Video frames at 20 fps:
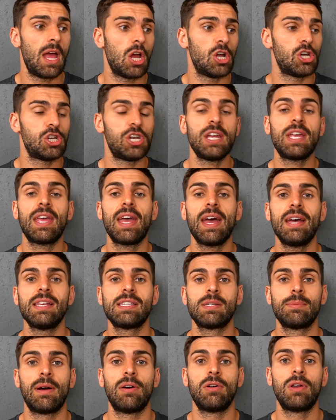She
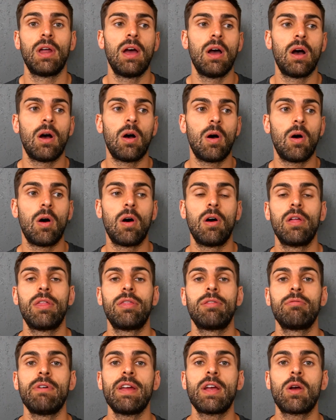cares about, oh,
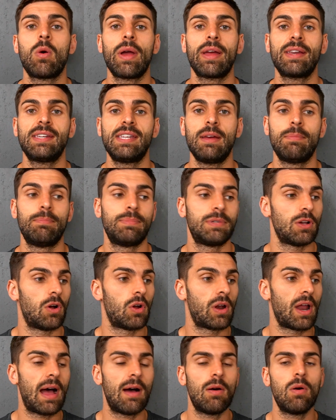three quick tips
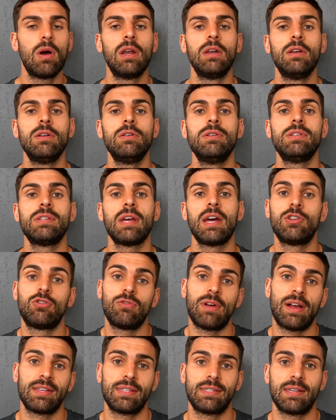on how to lose a
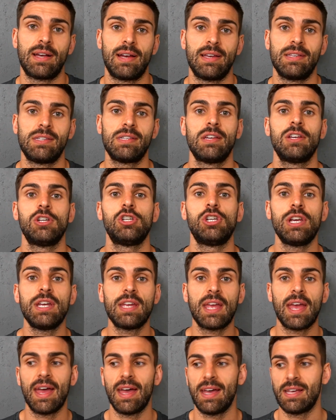dress size. She
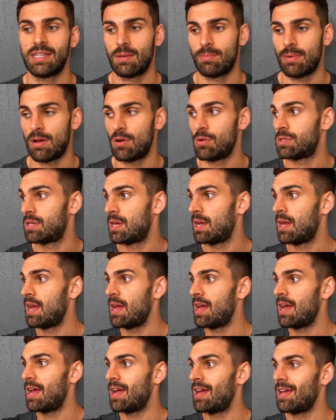cares about,
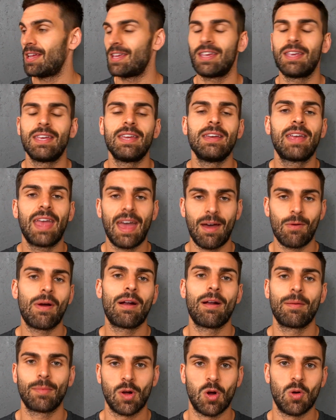you get
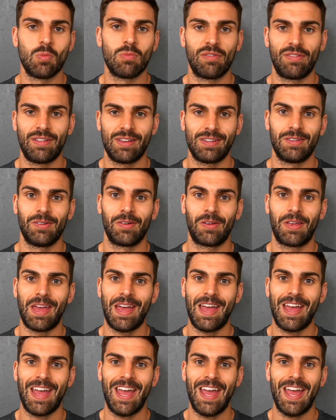where I'm going with this, okay?